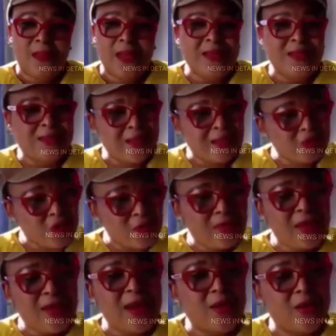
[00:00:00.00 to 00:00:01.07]
Is there
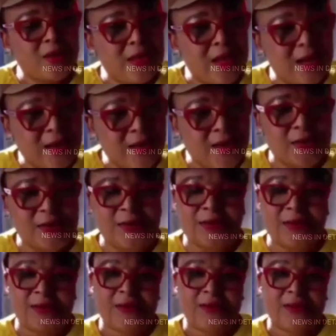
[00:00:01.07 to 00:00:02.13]
something they're not telling
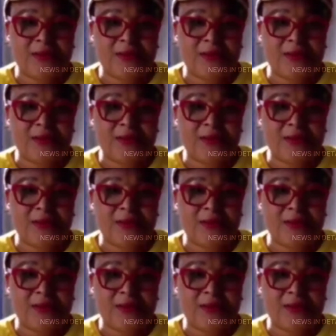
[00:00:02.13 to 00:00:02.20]
us?